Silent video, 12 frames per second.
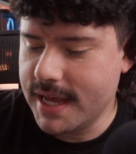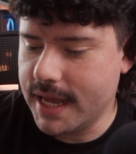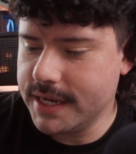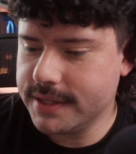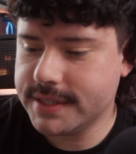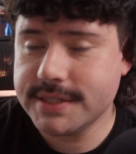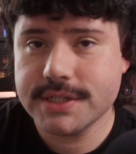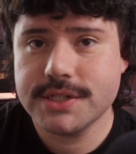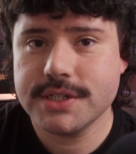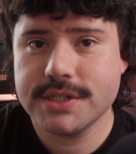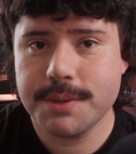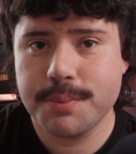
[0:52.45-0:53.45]
And this is
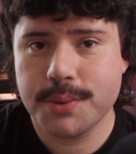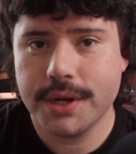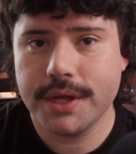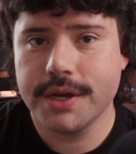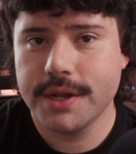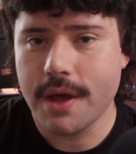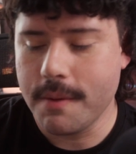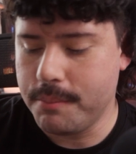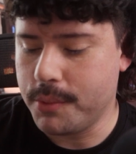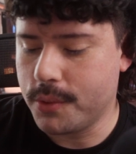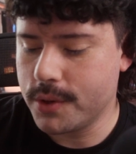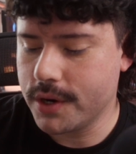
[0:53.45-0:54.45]
just a pretty good
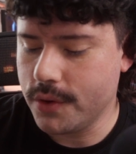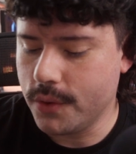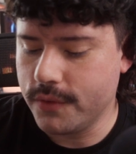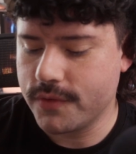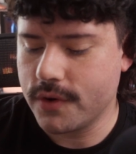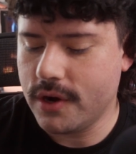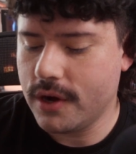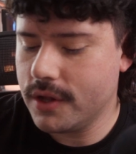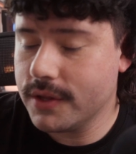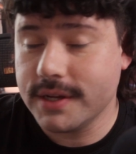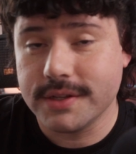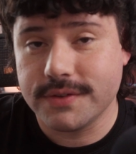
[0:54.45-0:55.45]
board
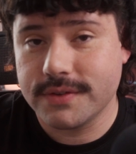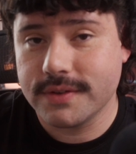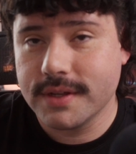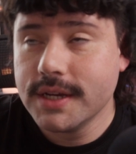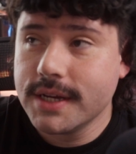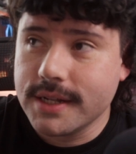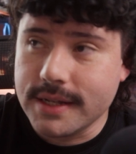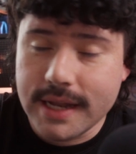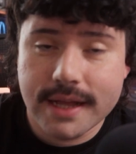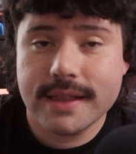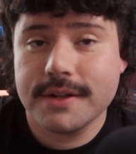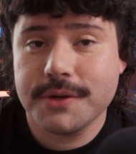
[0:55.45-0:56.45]
overall. It's
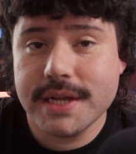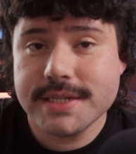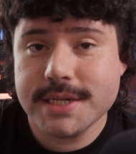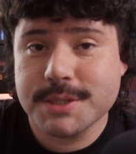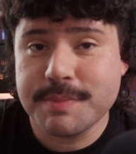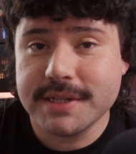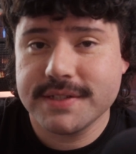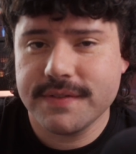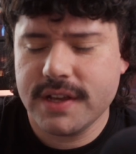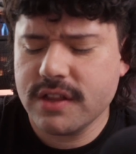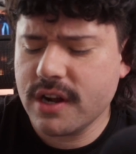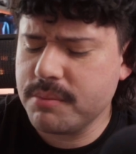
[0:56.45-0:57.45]
not crazy expensive
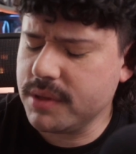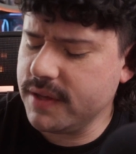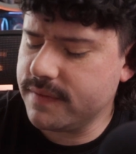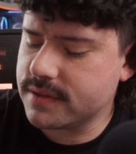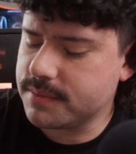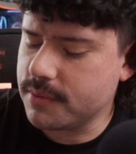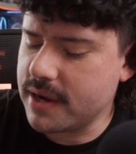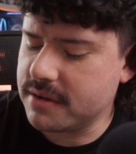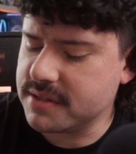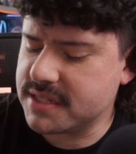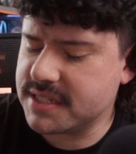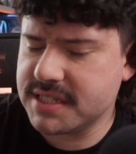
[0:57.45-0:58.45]
either. I believe it's
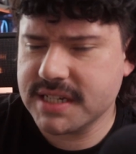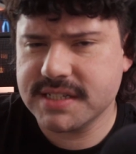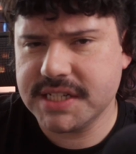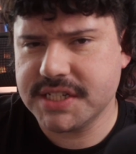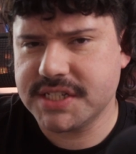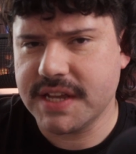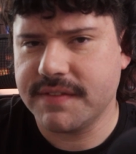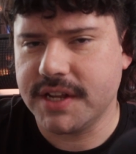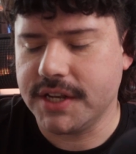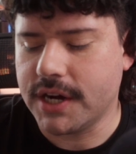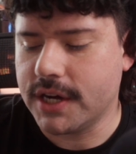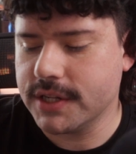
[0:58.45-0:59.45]
around 60 to
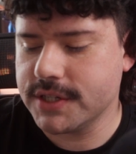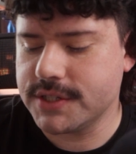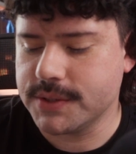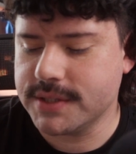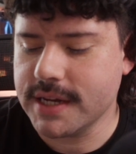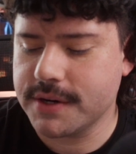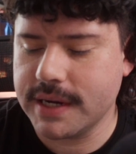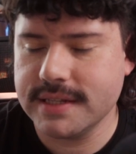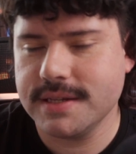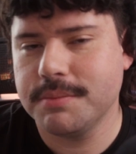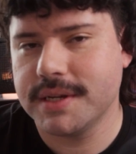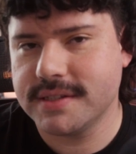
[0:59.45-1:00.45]
$70. So it's not
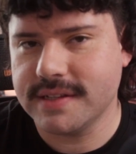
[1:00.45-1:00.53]
crazy, but it's